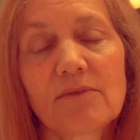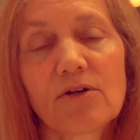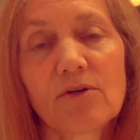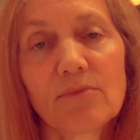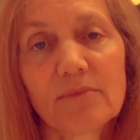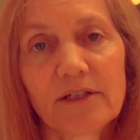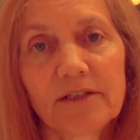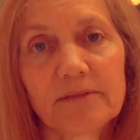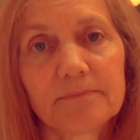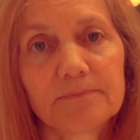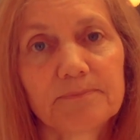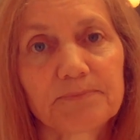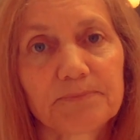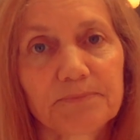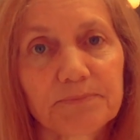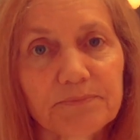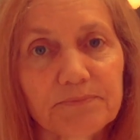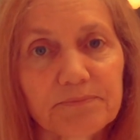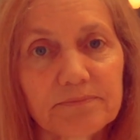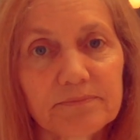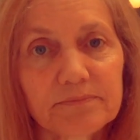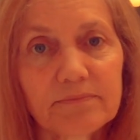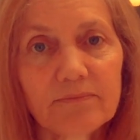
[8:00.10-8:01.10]
moment.
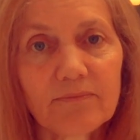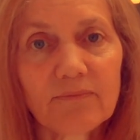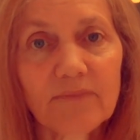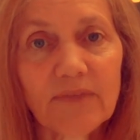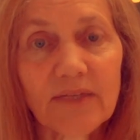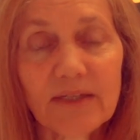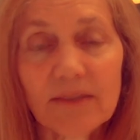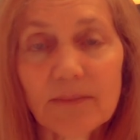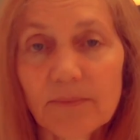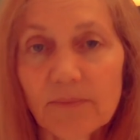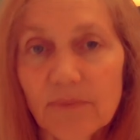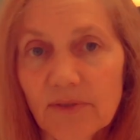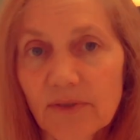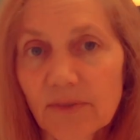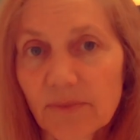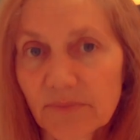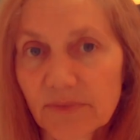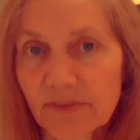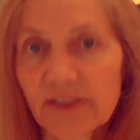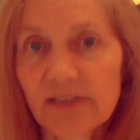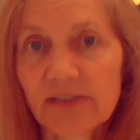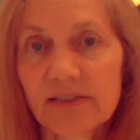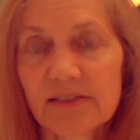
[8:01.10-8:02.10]
I am
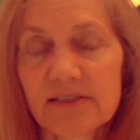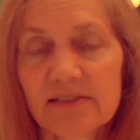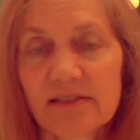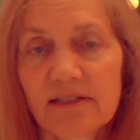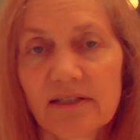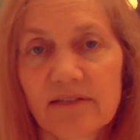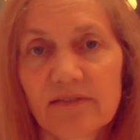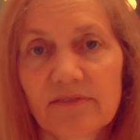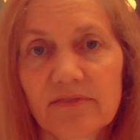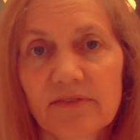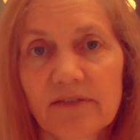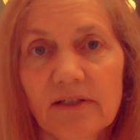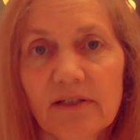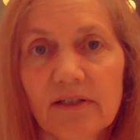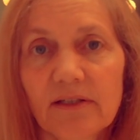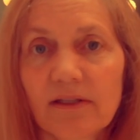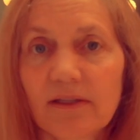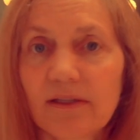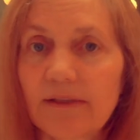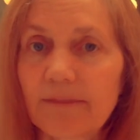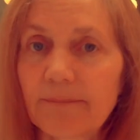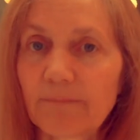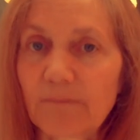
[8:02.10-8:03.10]
completely safe.
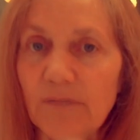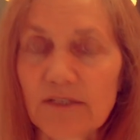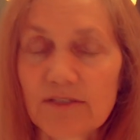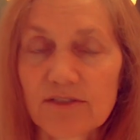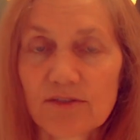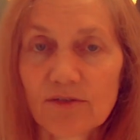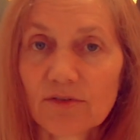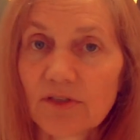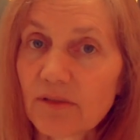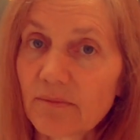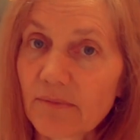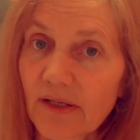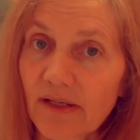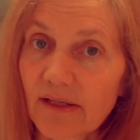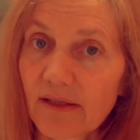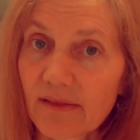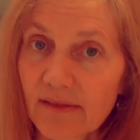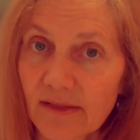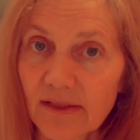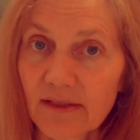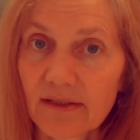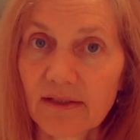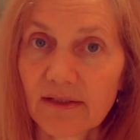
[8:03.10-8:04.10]
It's only my
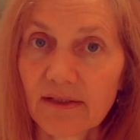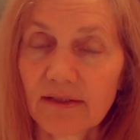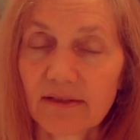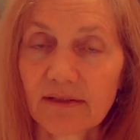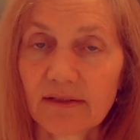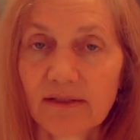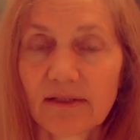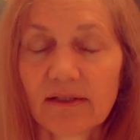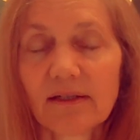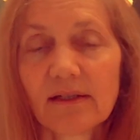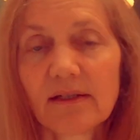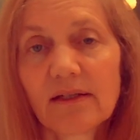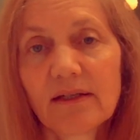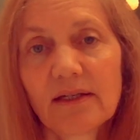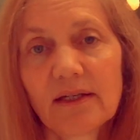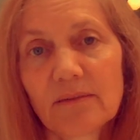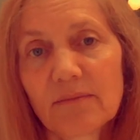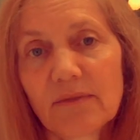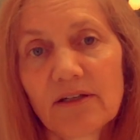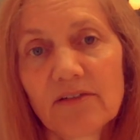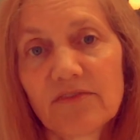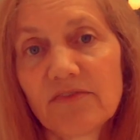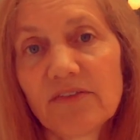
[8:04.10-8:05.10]
thinking
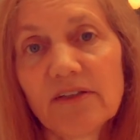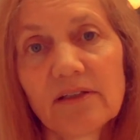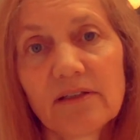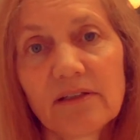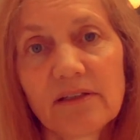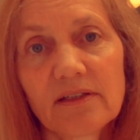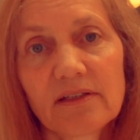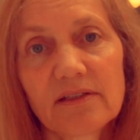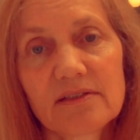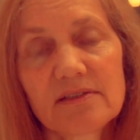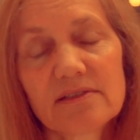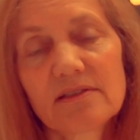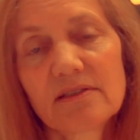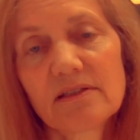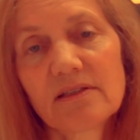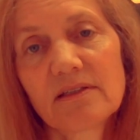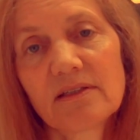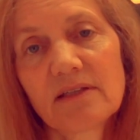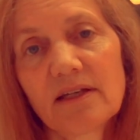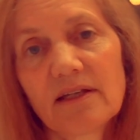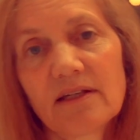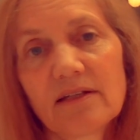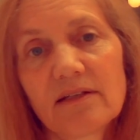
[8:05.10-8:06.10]
and my feelings
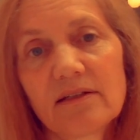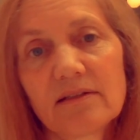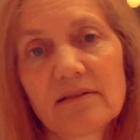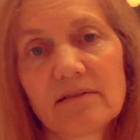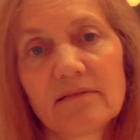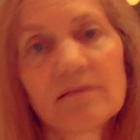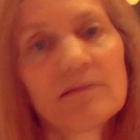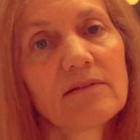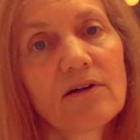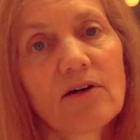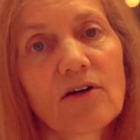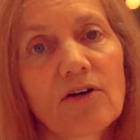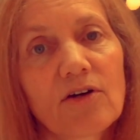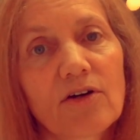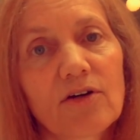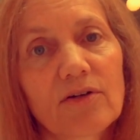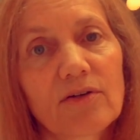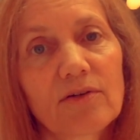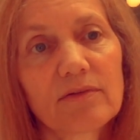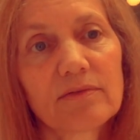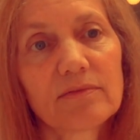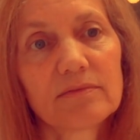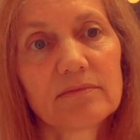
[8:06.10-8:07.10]
that
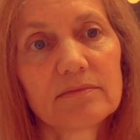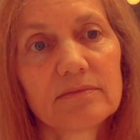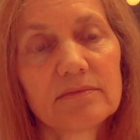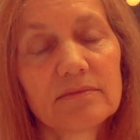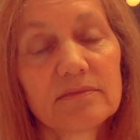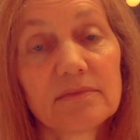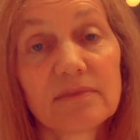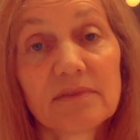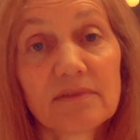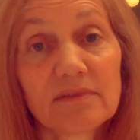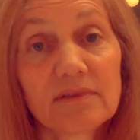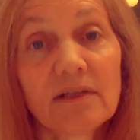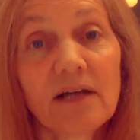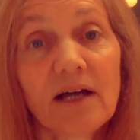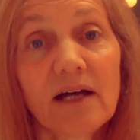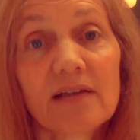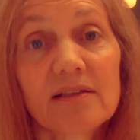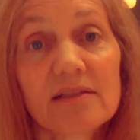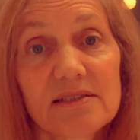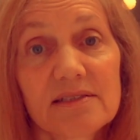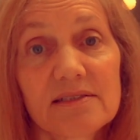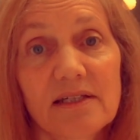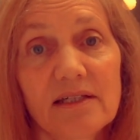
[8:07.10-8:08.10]
are
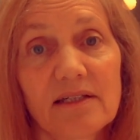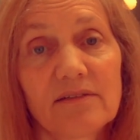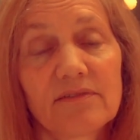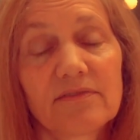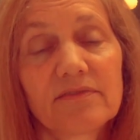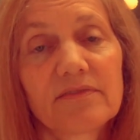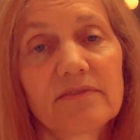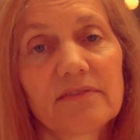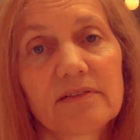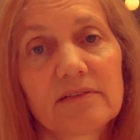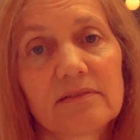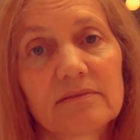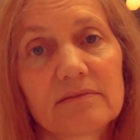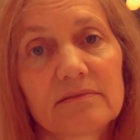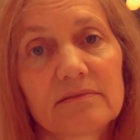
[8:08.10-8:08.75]
unsafe.